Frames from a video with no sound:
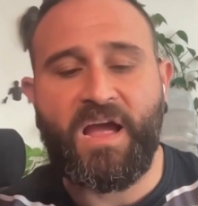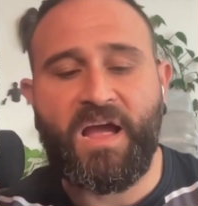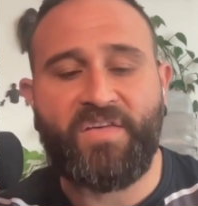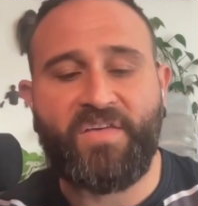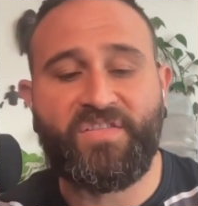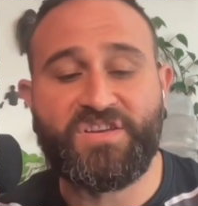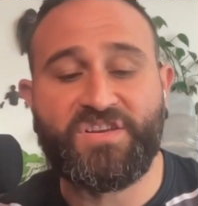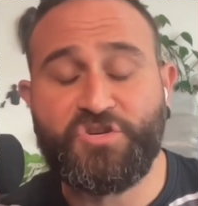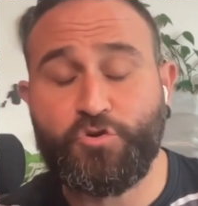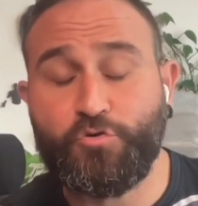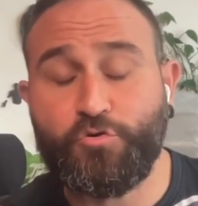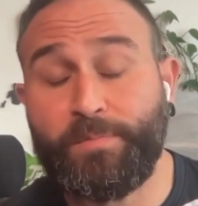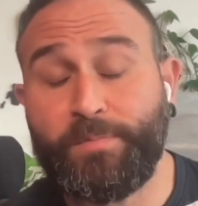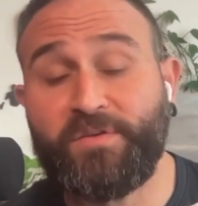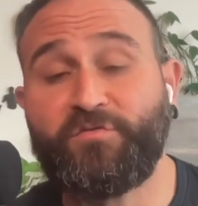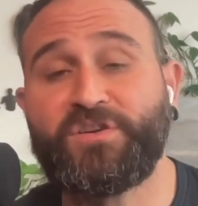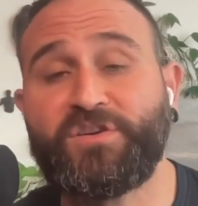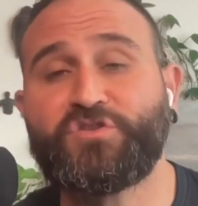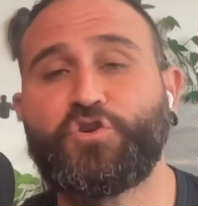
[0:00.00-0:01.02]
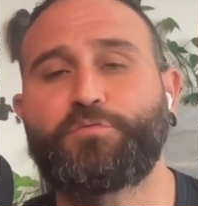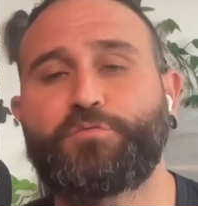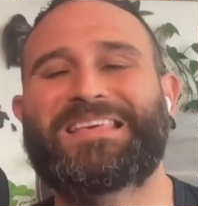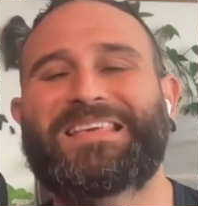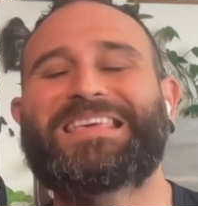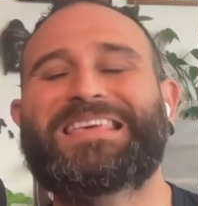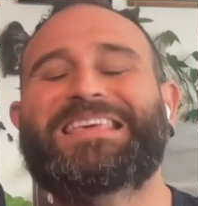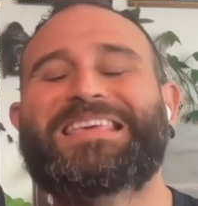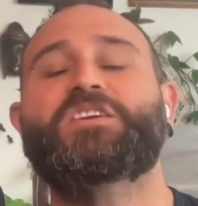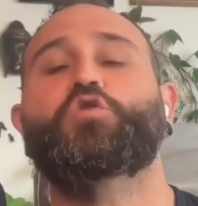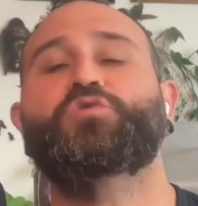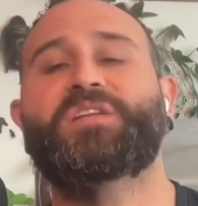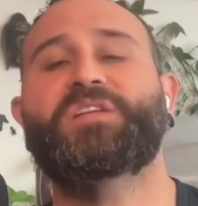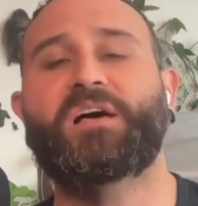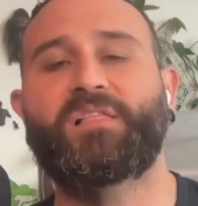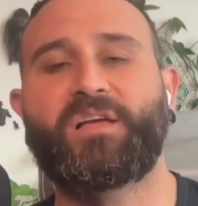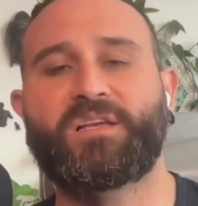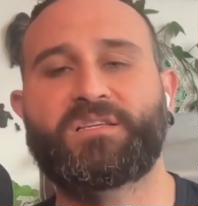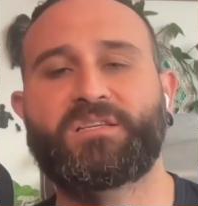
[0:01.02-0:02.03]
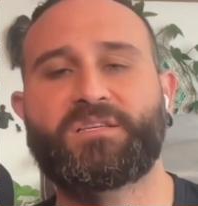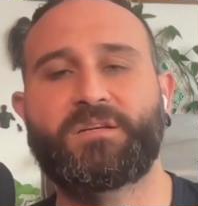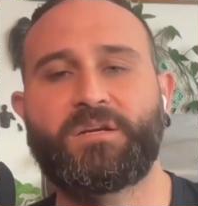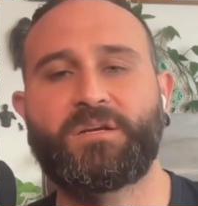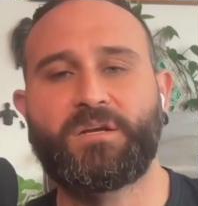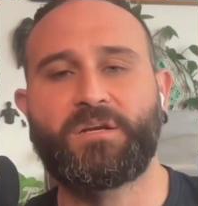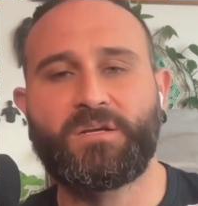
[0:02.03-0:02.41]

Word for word: and they should be termed ecodelics.